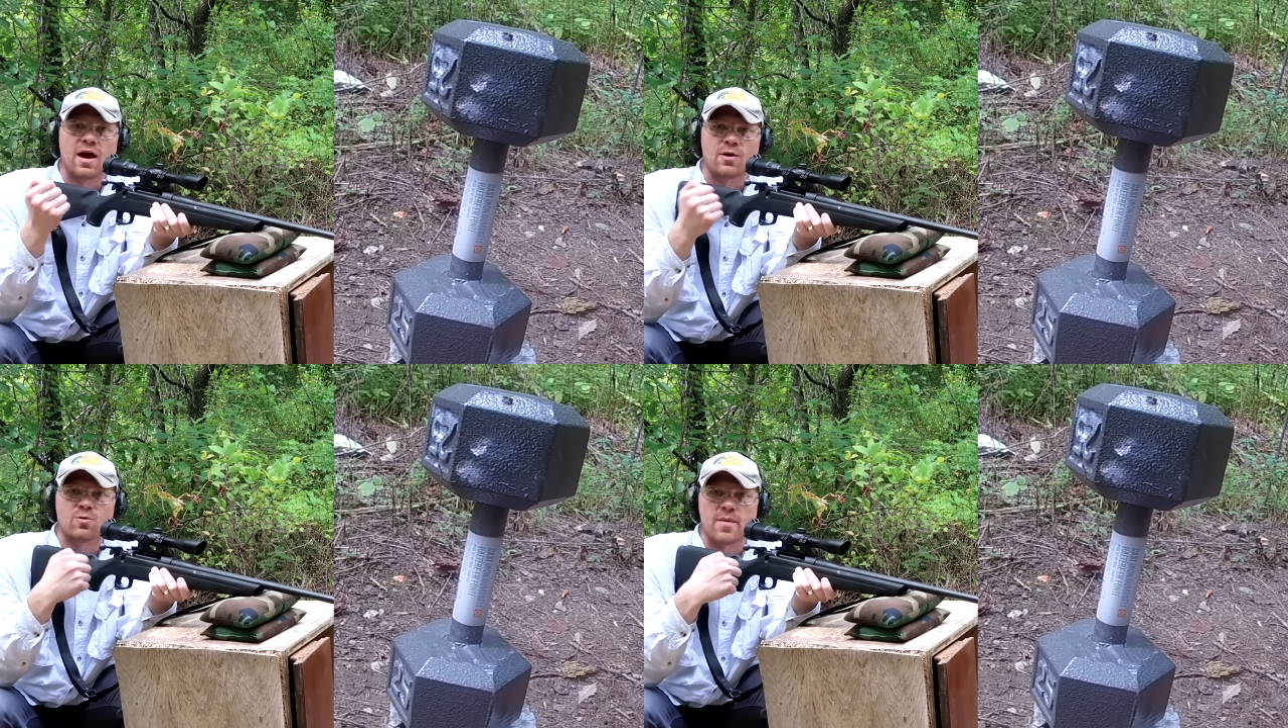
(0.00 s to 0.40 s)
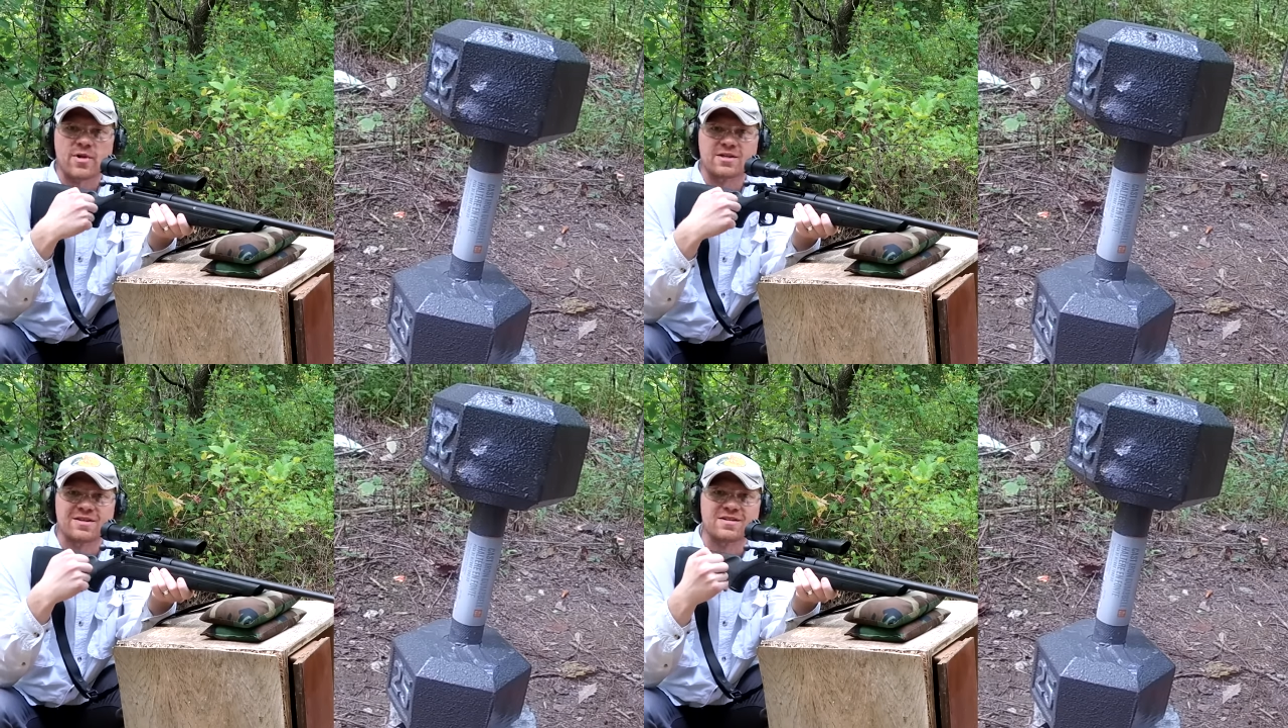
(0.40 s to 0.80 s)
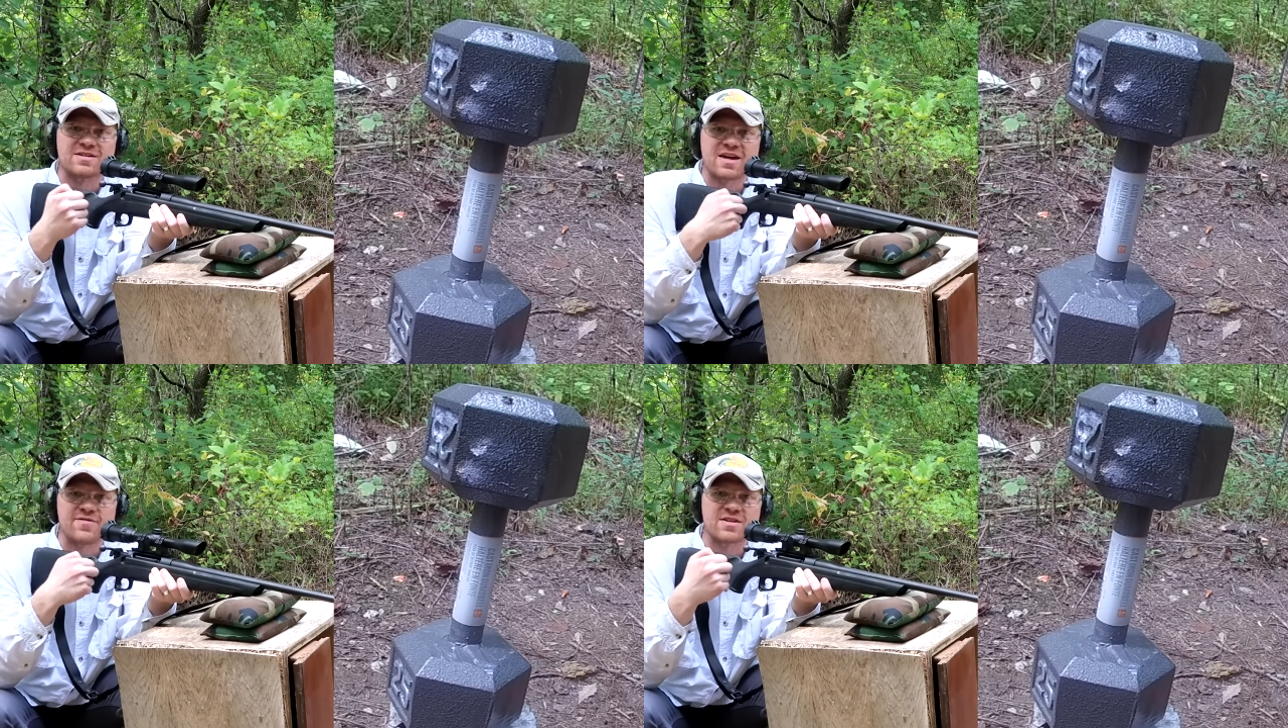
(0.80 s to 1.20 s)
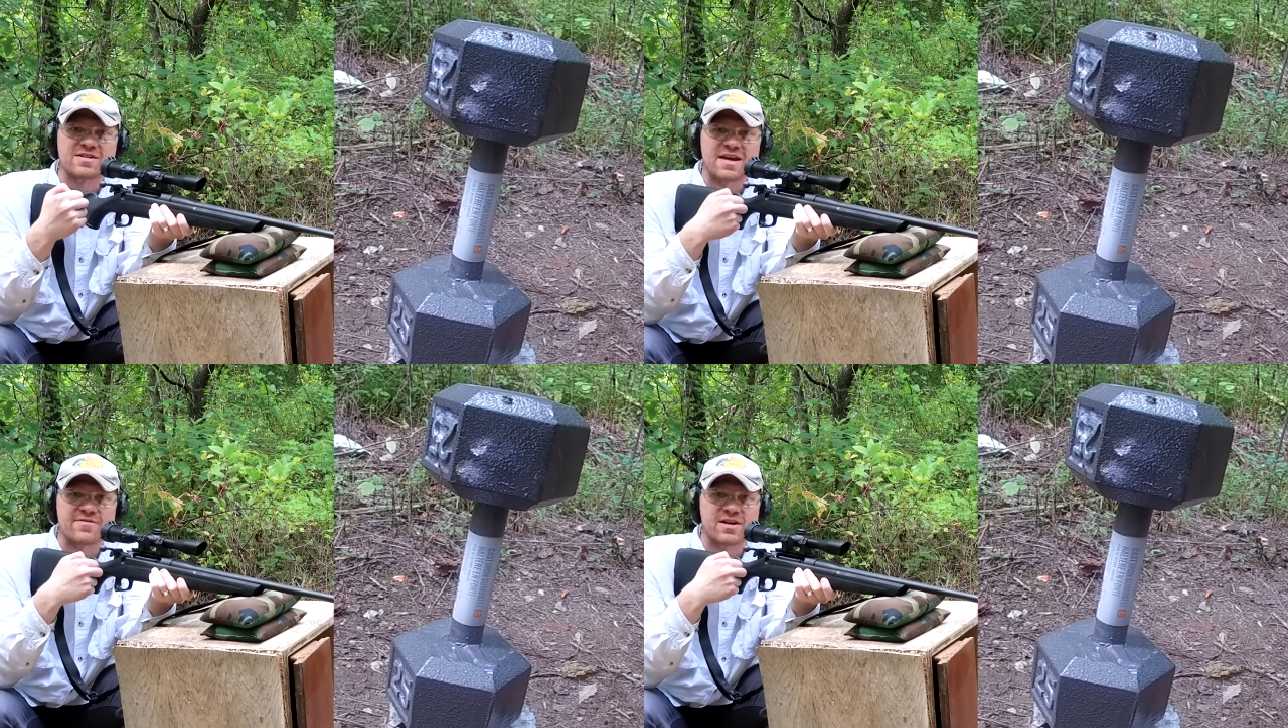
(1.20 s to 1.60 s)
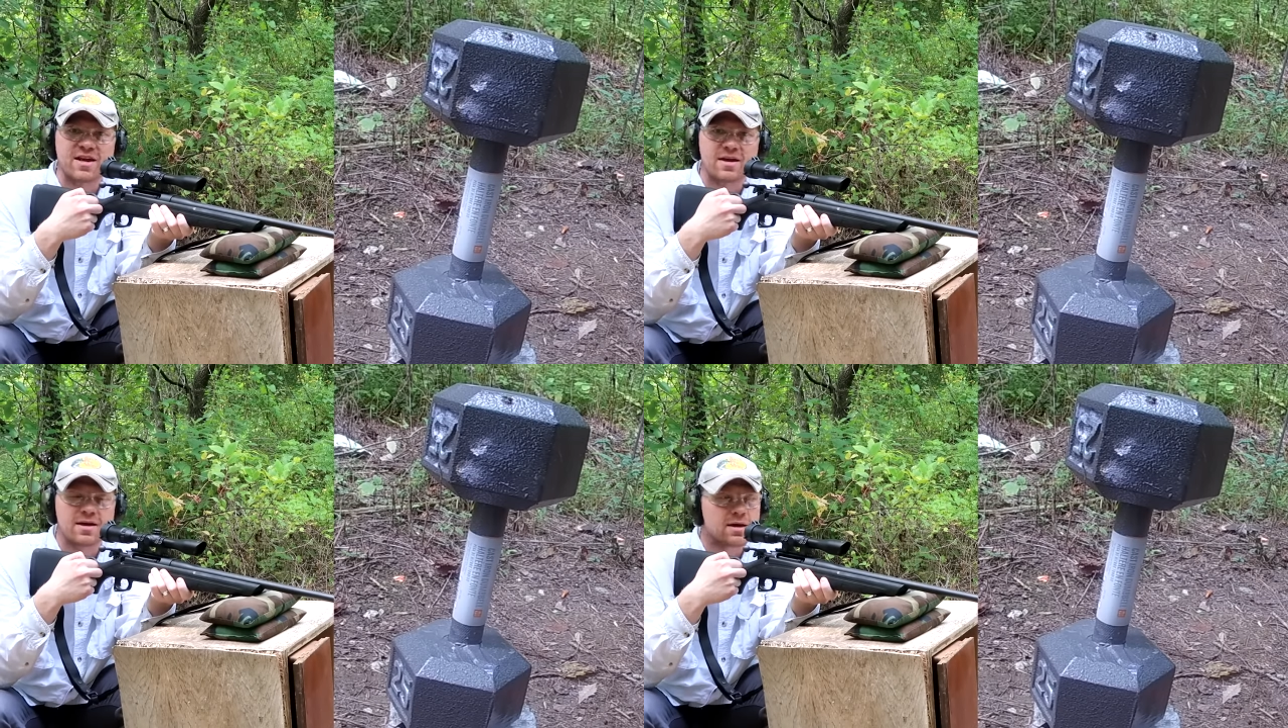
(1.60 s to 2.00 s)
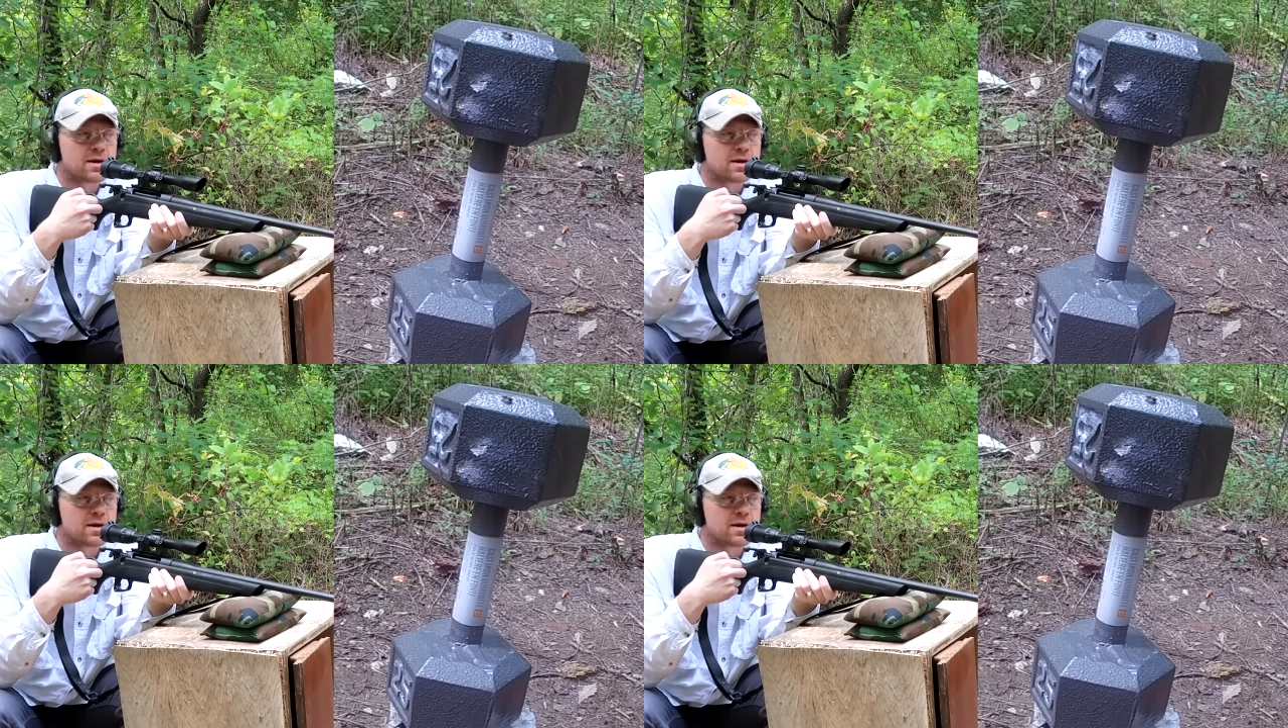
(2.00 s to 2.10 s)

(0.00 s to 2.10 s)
a Remington 770